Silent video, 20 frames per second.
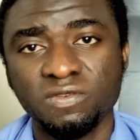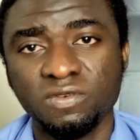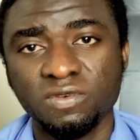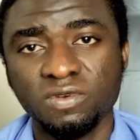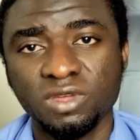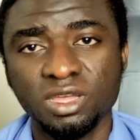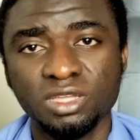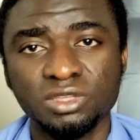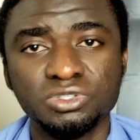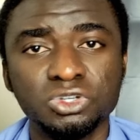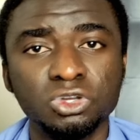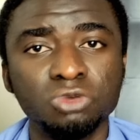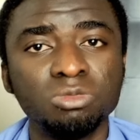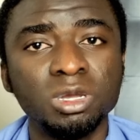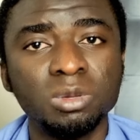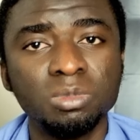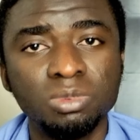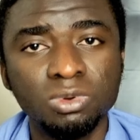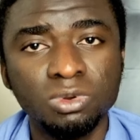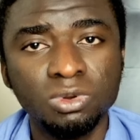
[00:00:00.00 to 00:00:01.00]
for a job
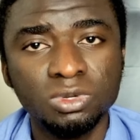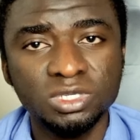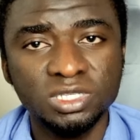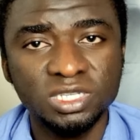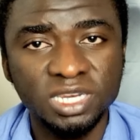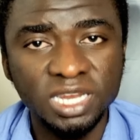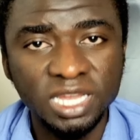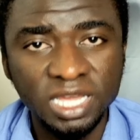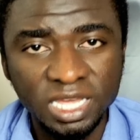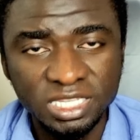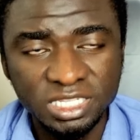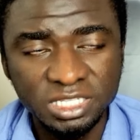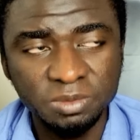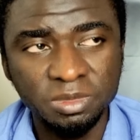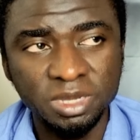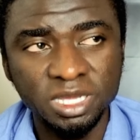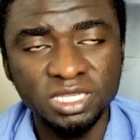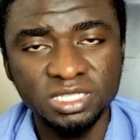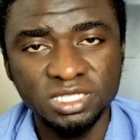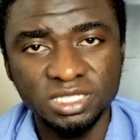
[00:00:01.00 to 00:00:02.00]
abroad lies
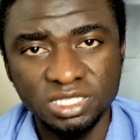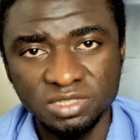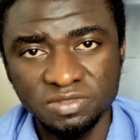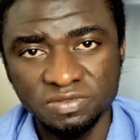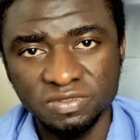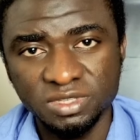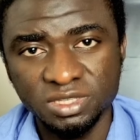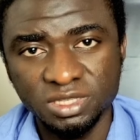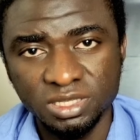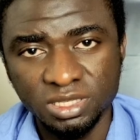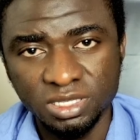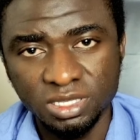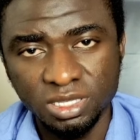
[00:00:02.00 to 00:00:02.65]
in my CV.